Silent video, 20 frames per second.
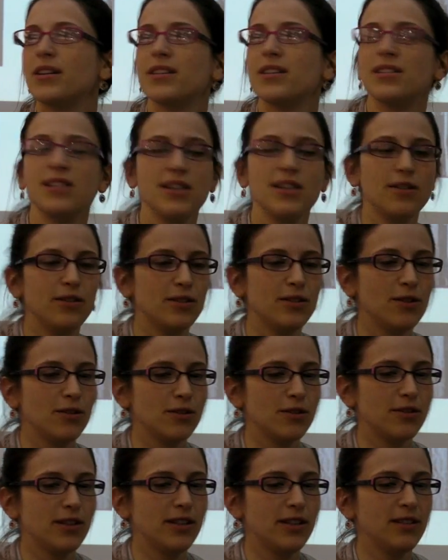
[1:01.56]
The Secret
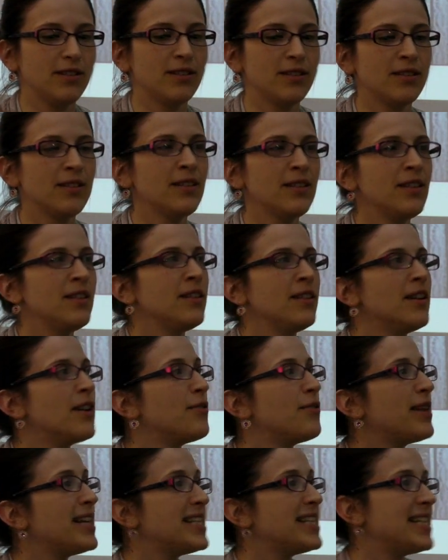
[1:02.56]
Doctrine,
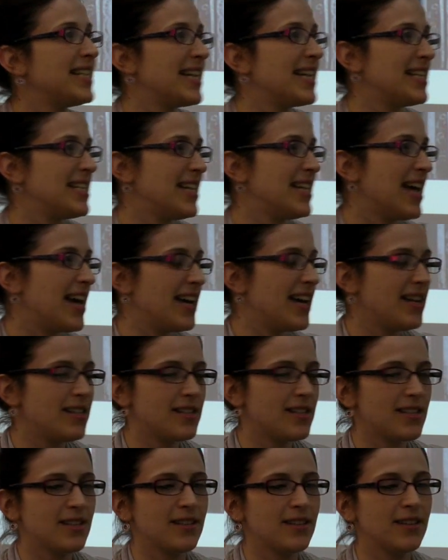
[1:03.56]
of
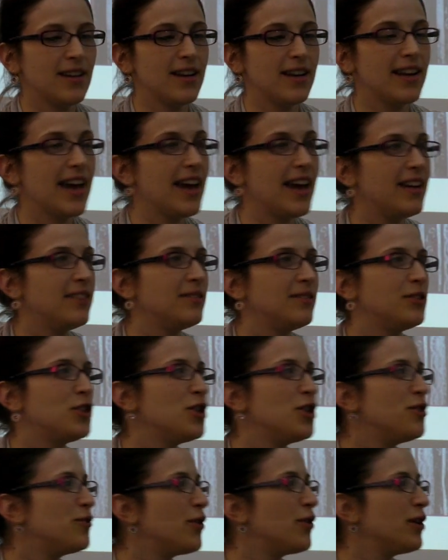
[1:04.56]
1888, again
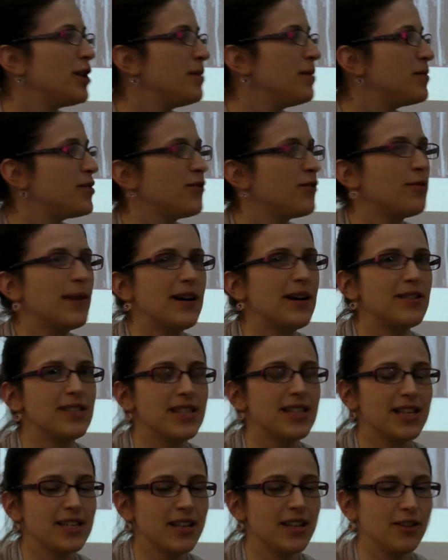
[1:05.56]
2 volumes of about
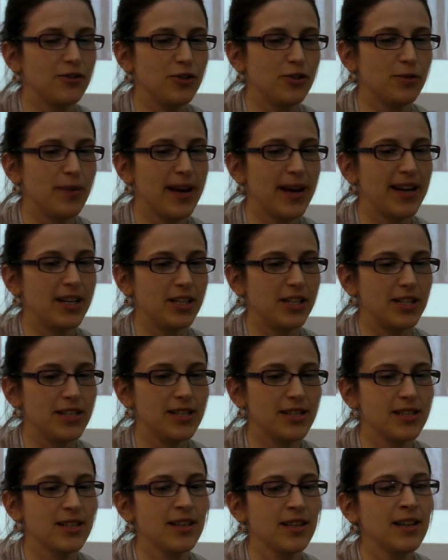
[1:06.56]
600
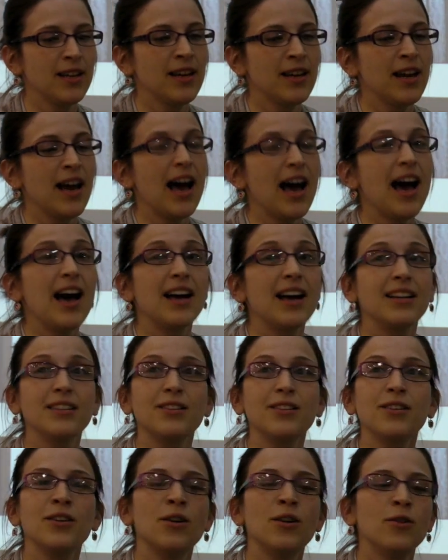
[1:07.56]
pages, and
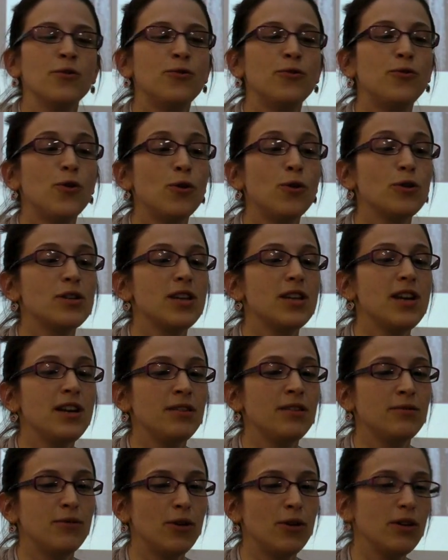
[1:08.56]

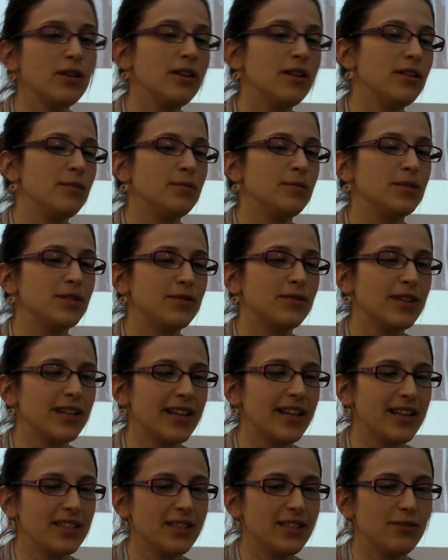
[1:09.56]
14 volumes of
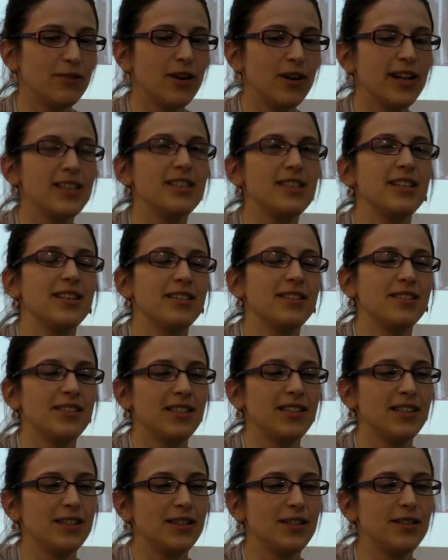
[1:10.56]
collected writings,
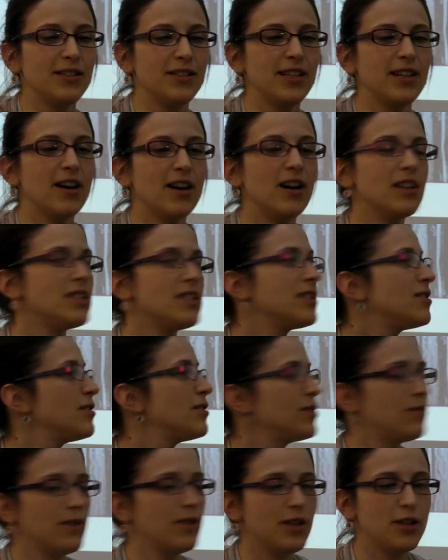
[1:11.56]
including
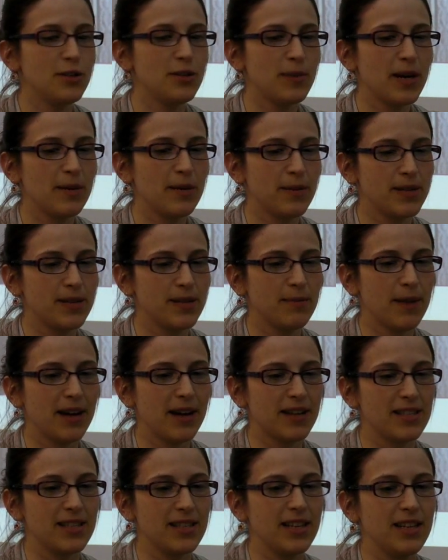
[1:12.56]
articles for newspapers and
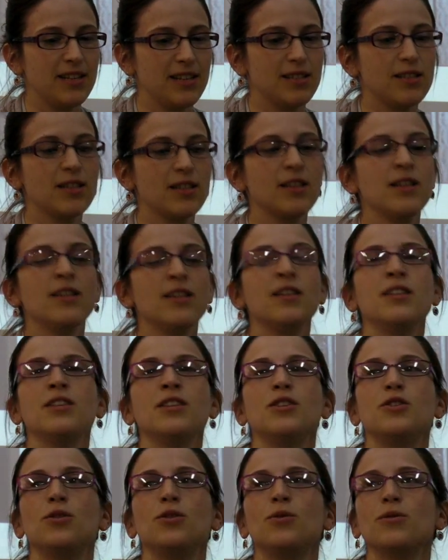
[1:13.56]
magazines,
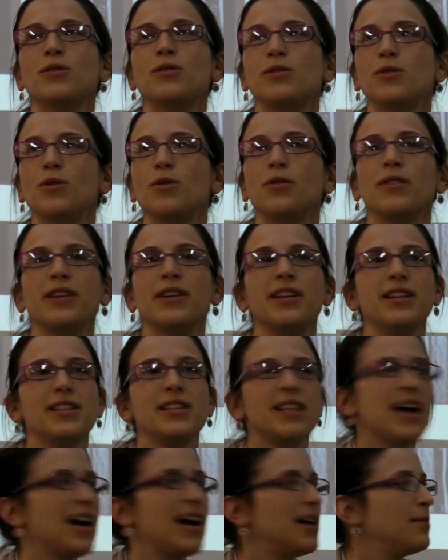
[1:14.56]
short stories,
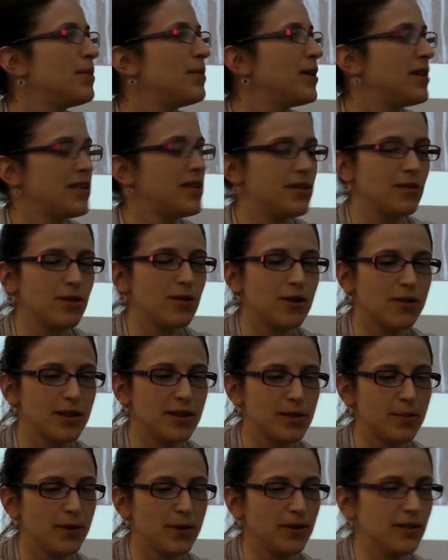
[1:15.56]
and personal
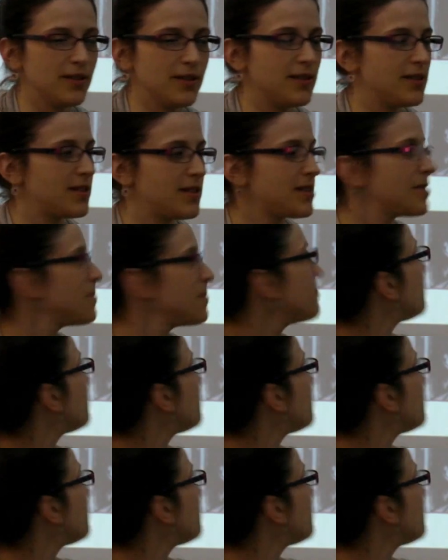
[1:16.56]
correspondence.